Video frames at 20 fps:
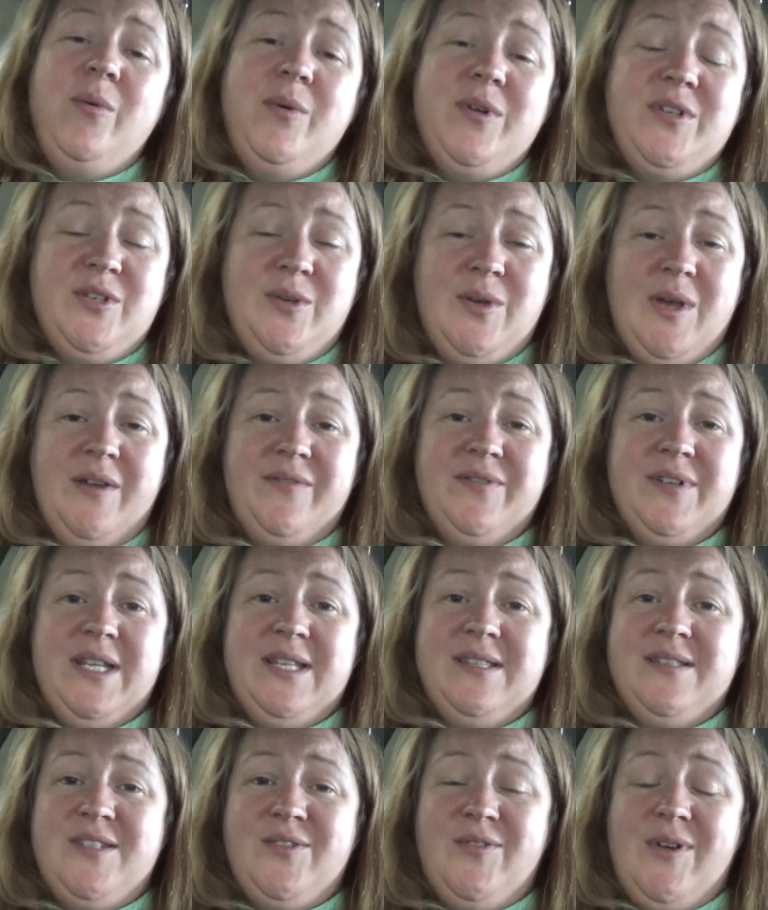We do have an
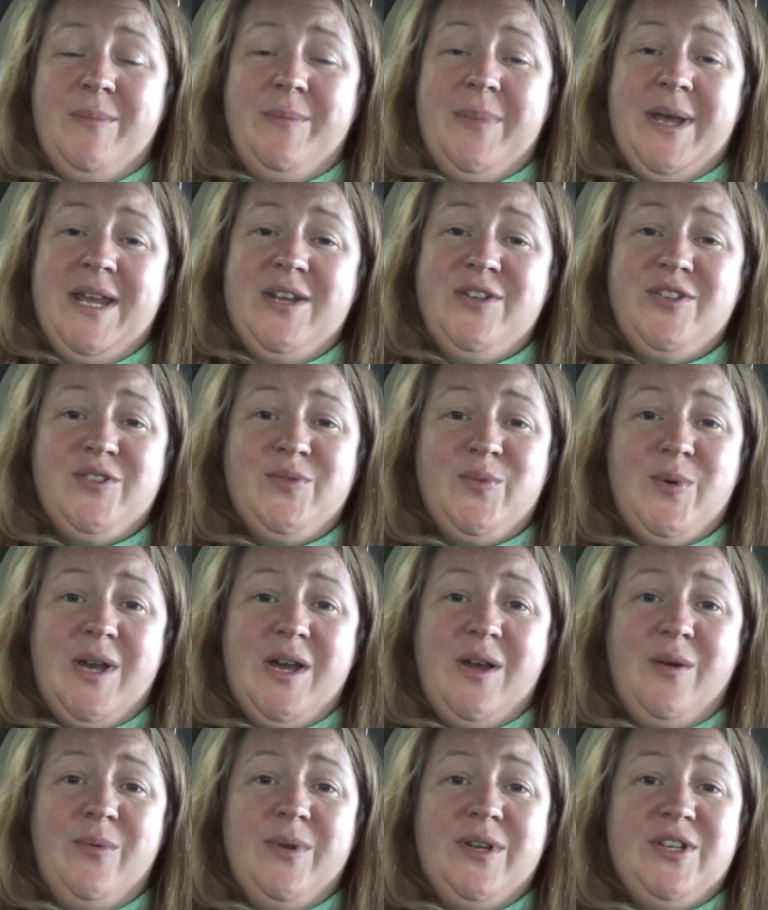Instagram page as
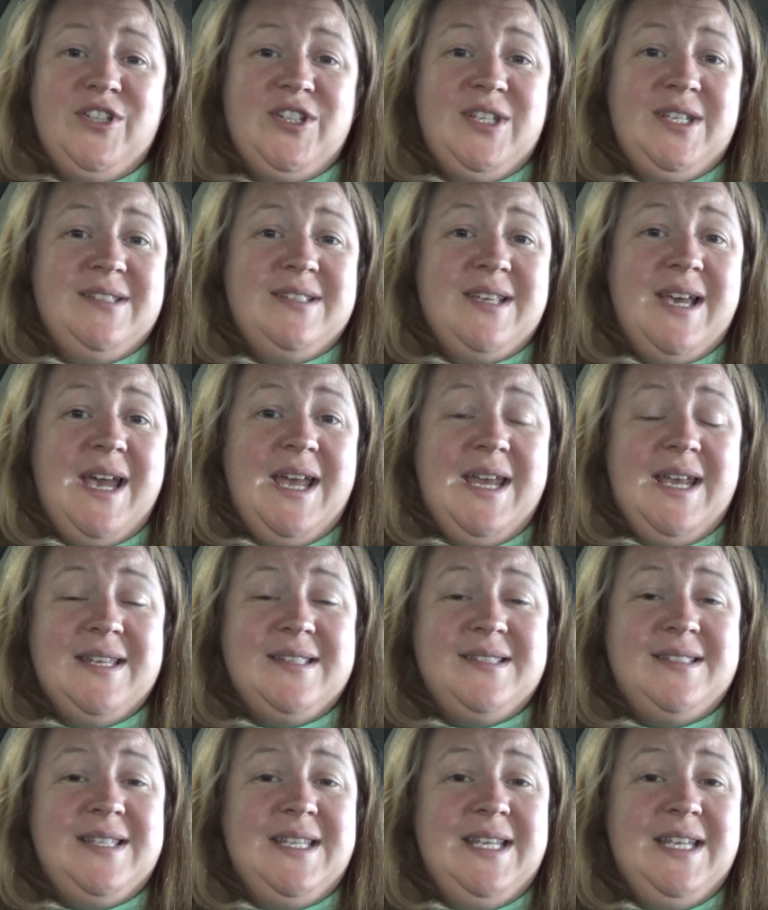well, which is
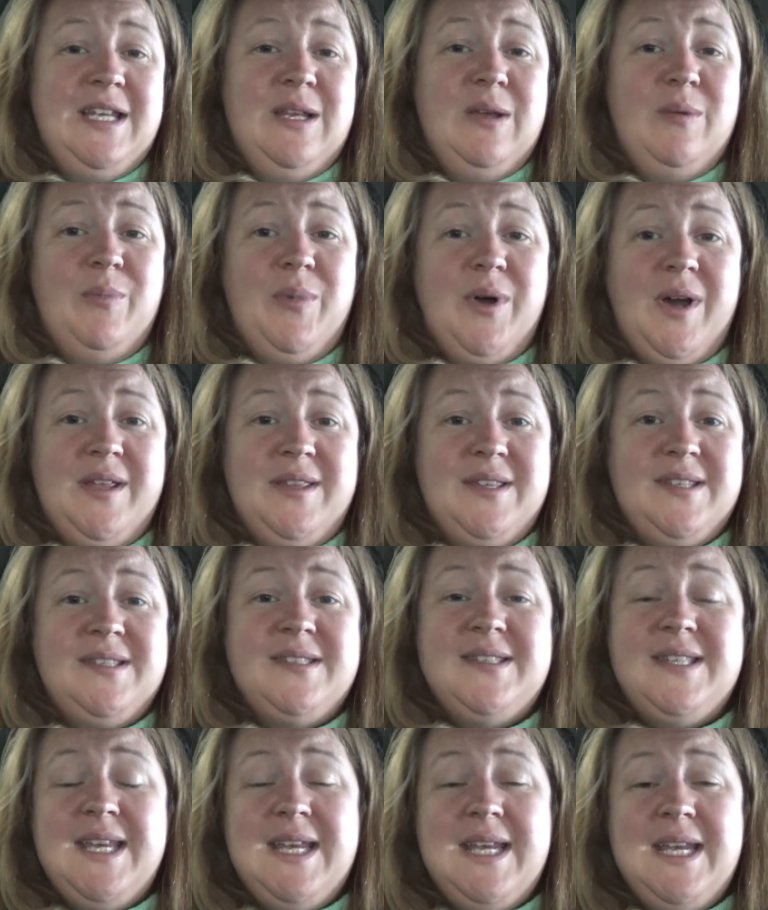ASD by the
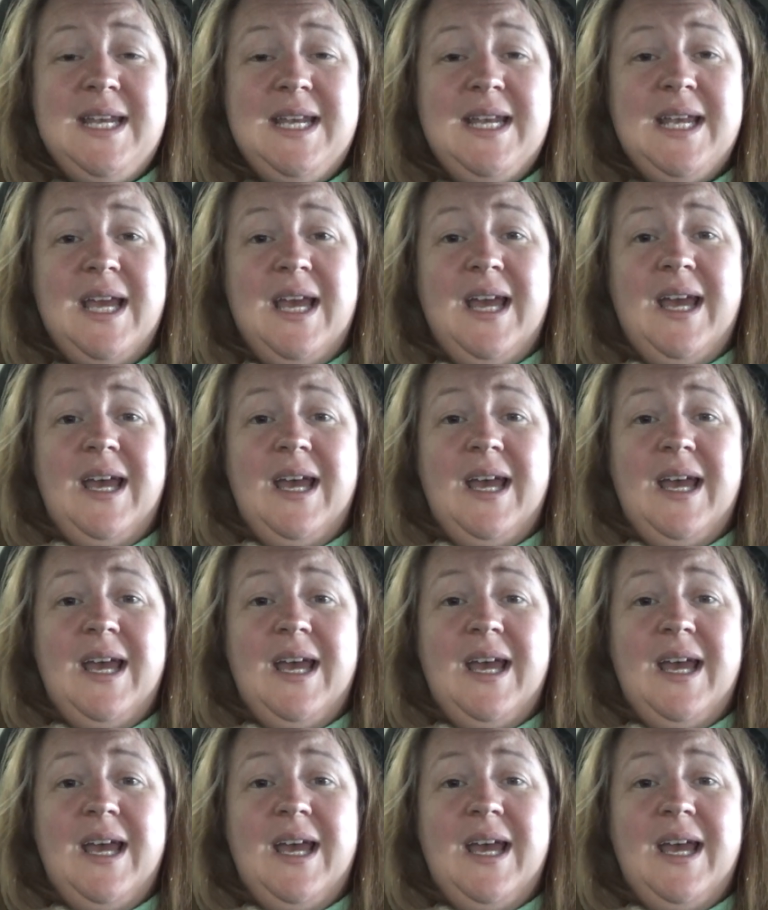Sea,